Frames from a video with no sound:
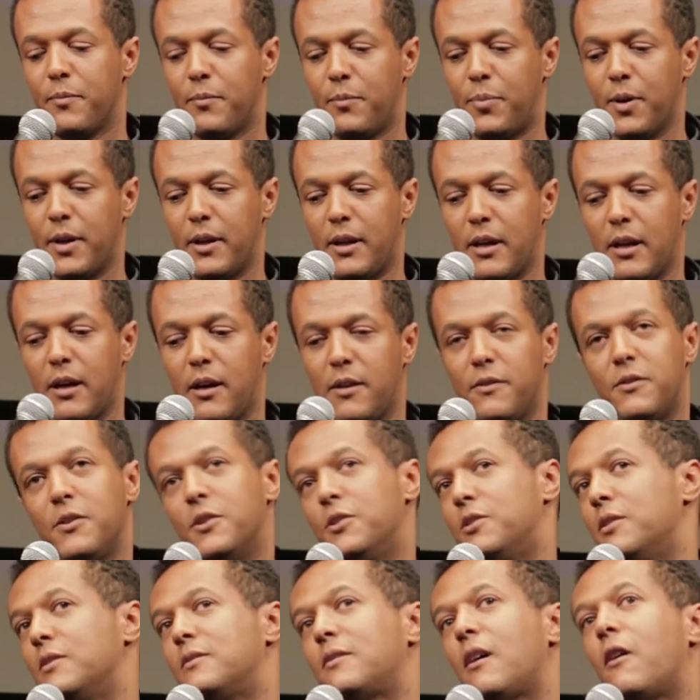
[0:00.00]
but there
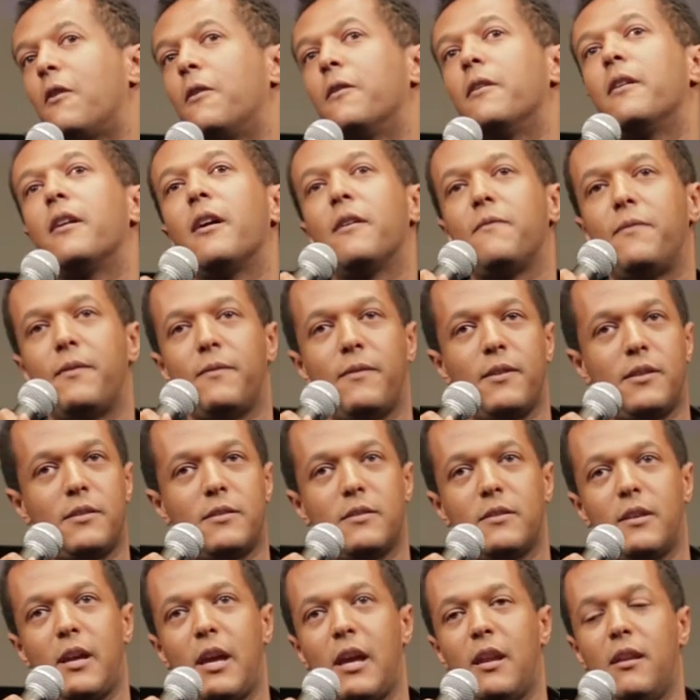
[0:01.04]
just aren't enough of
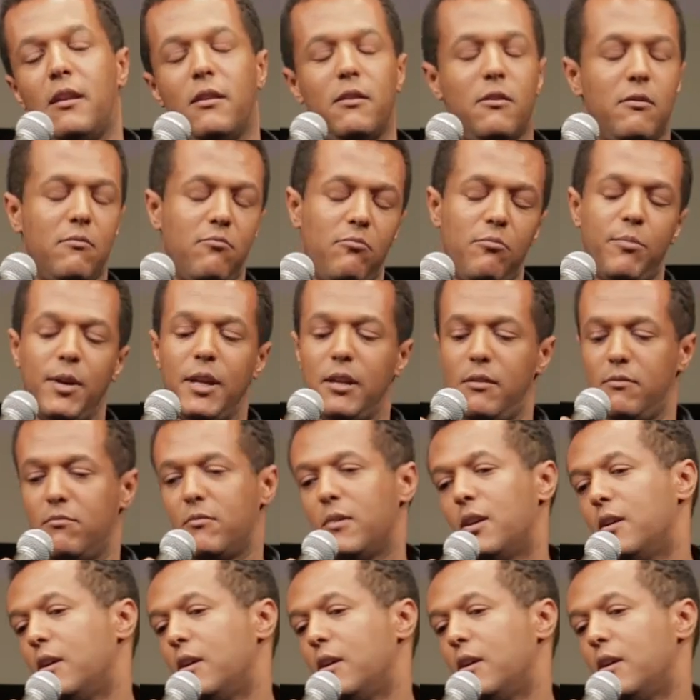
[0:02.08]
us. And, but,